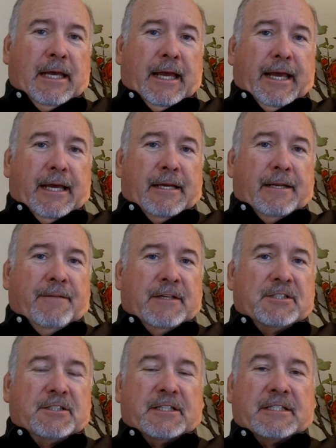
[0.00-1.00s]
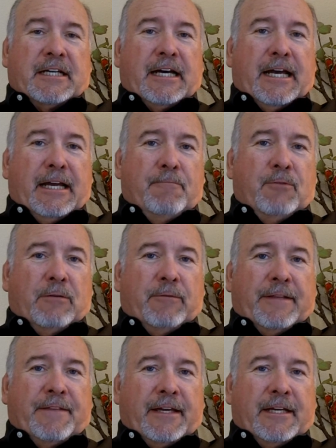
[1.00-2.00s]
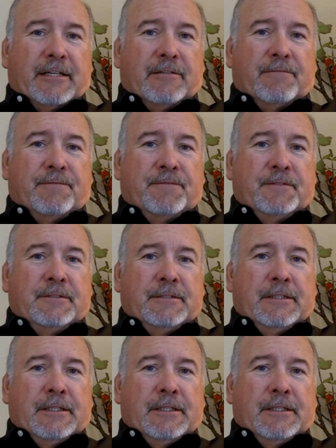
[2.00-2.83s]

And this is a time when we think of